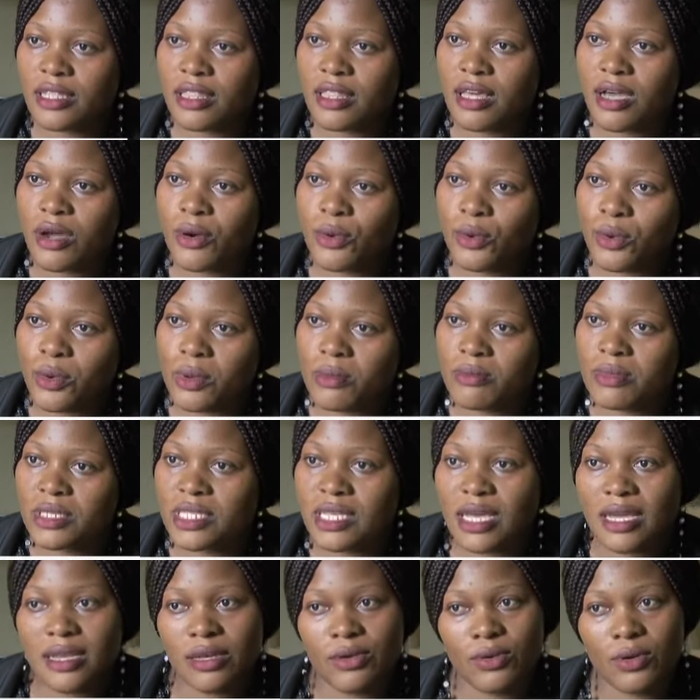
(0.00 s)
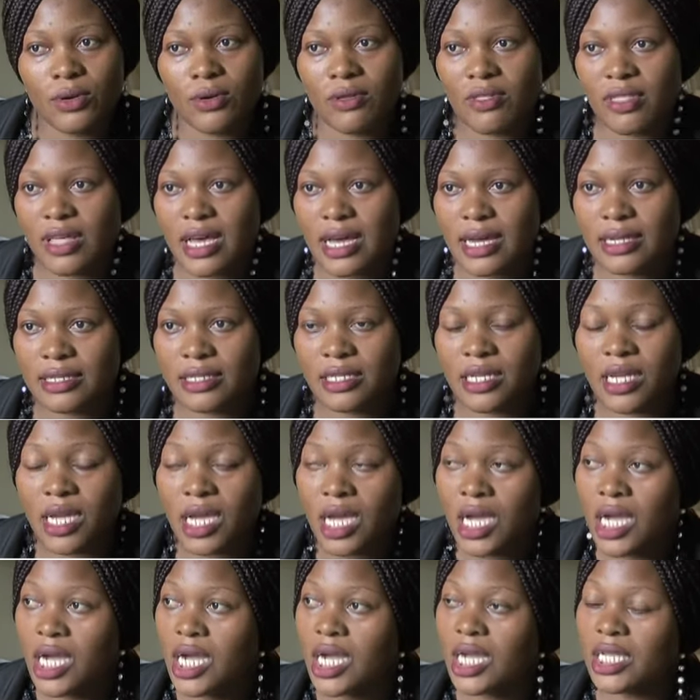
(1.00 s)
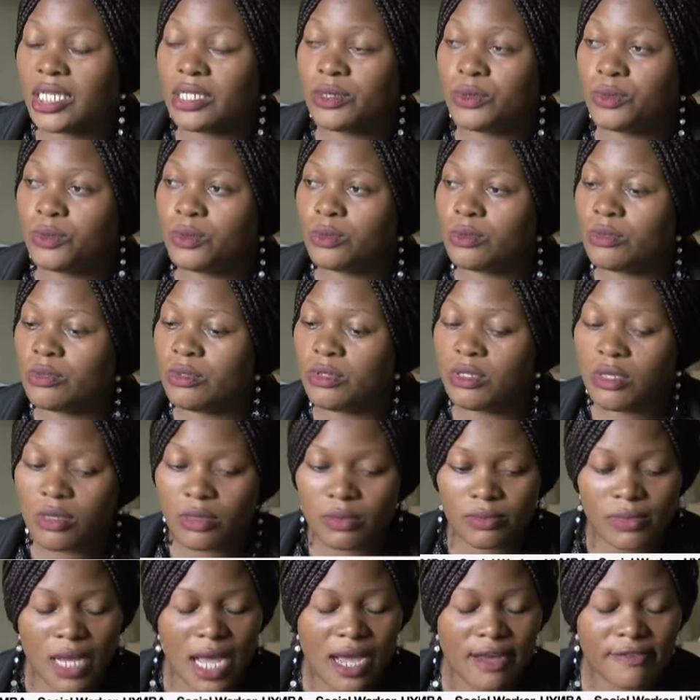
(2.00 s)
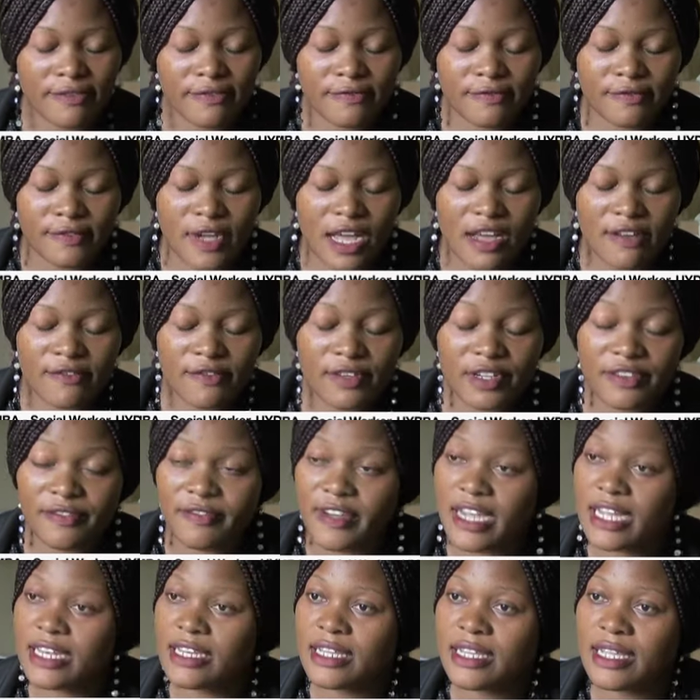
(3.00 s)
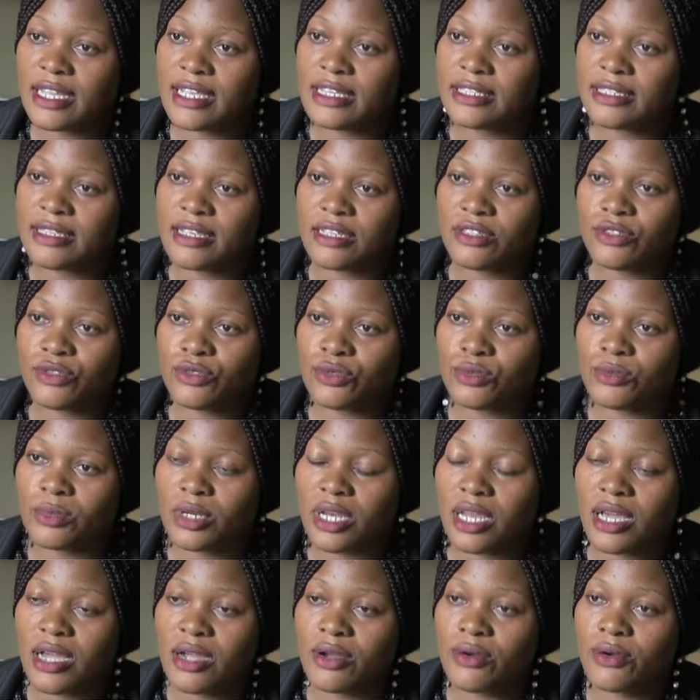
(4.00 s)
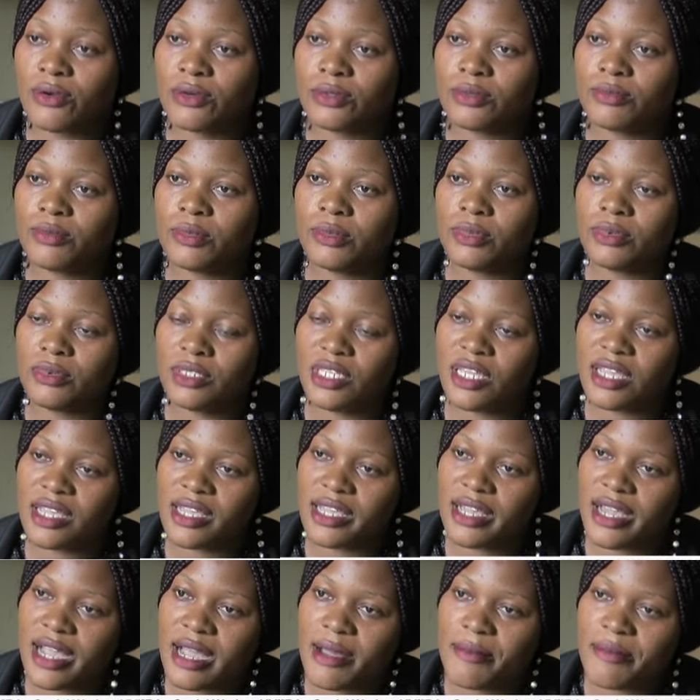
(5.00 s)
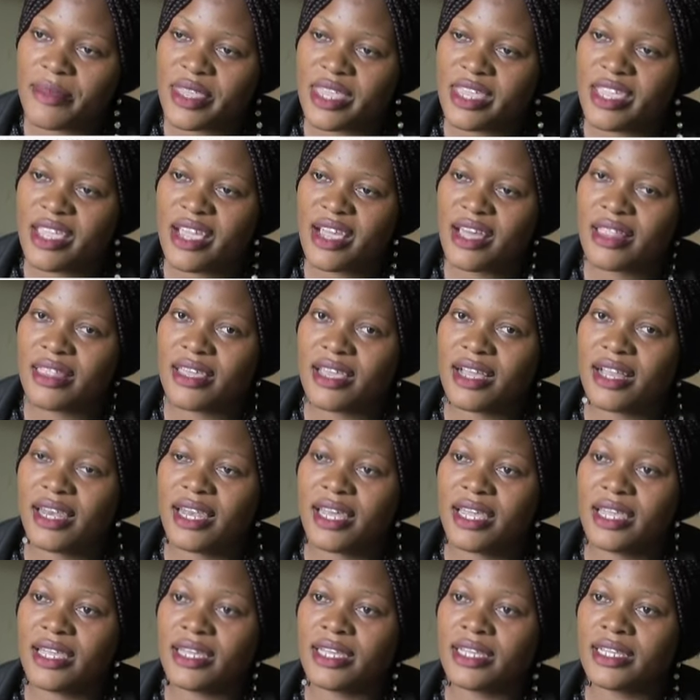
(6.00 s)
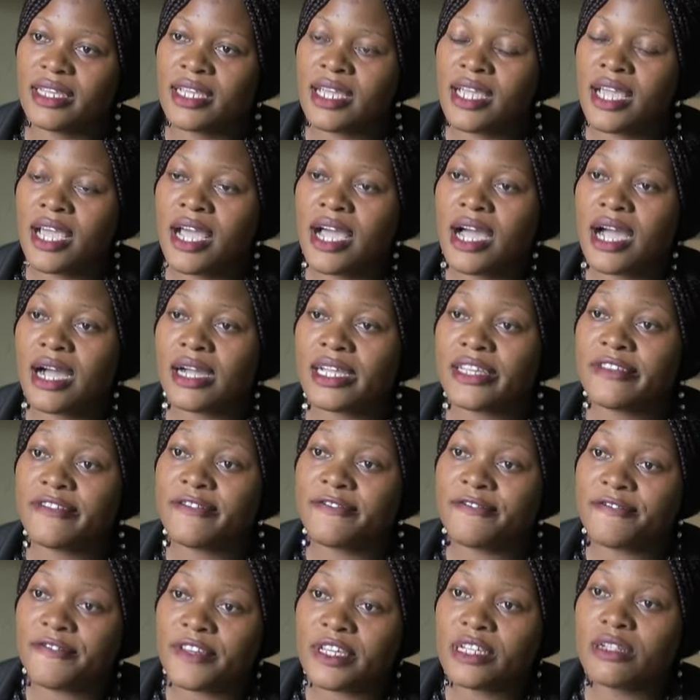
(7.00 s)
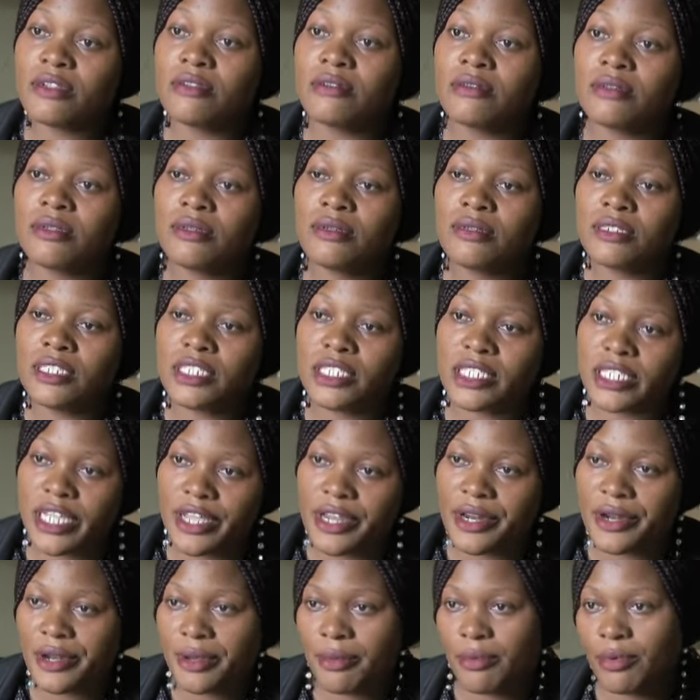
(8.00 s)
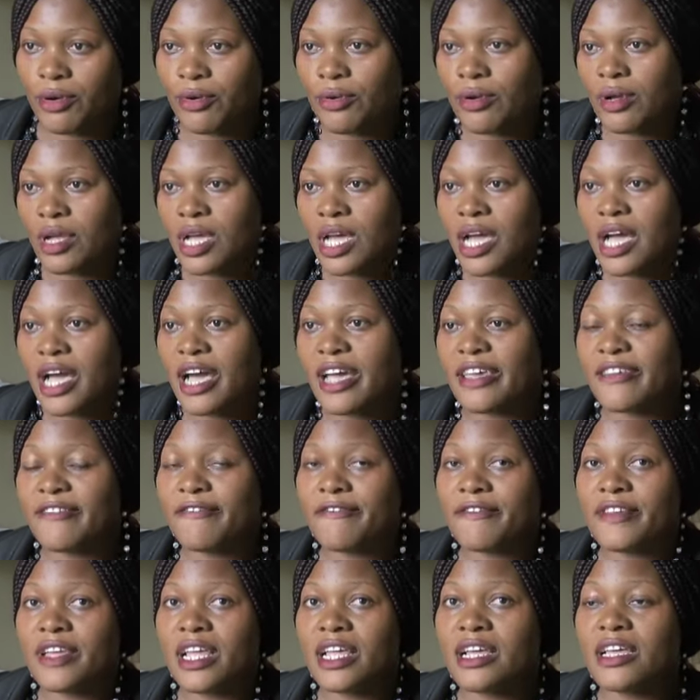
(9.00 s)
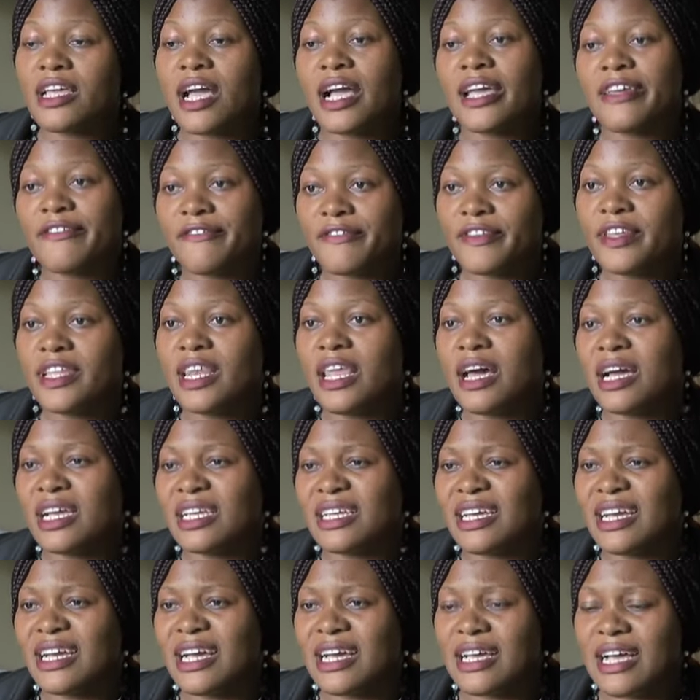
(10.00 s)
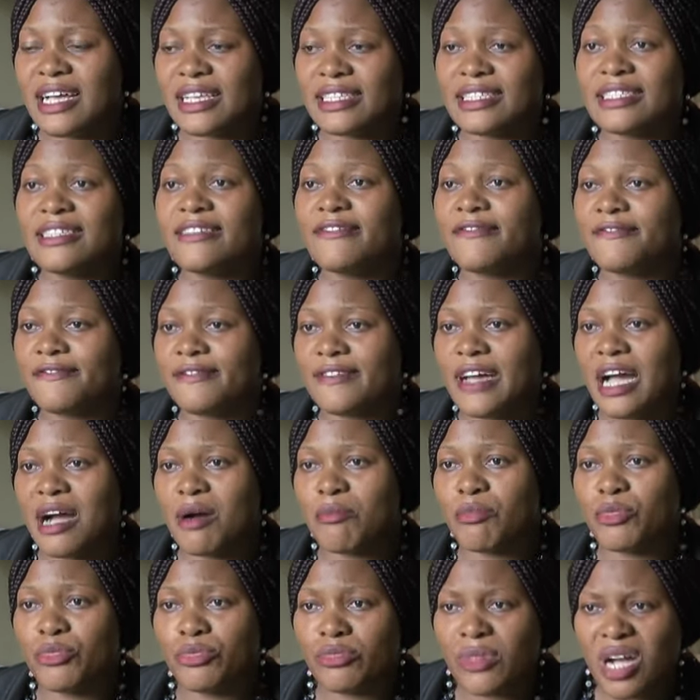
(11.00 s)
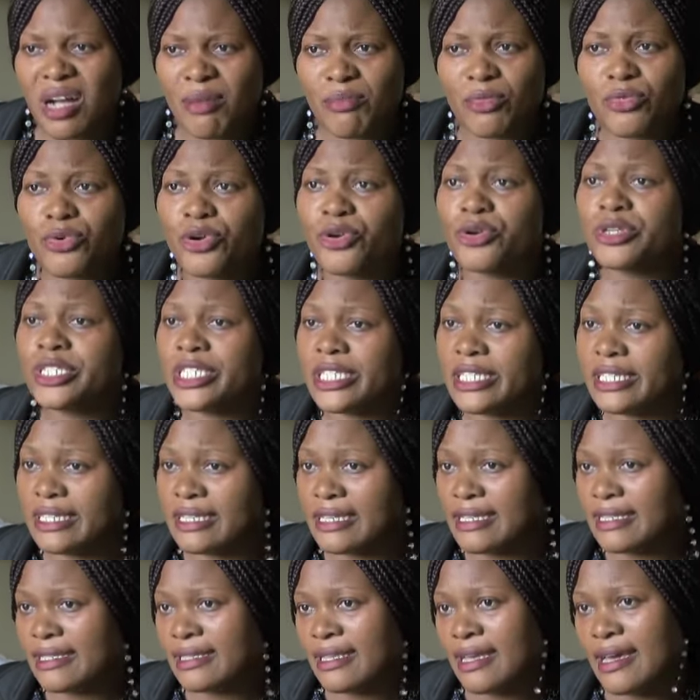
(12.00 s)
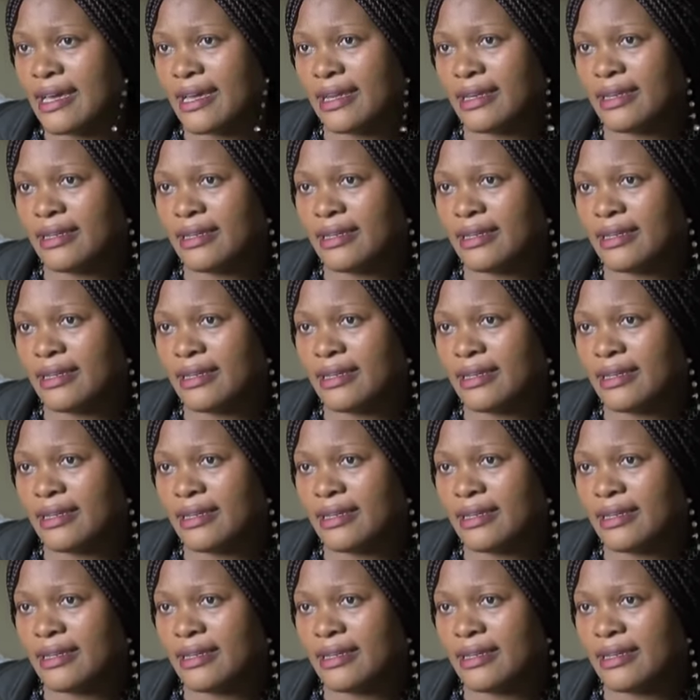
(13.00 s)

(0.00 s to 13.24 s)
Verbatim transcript: Their wounds and all that. And I've, I've referred cases to Mulago. They come here, they're like, I feel terrible. I feel, I feel as if I'm, I'm rotting inside.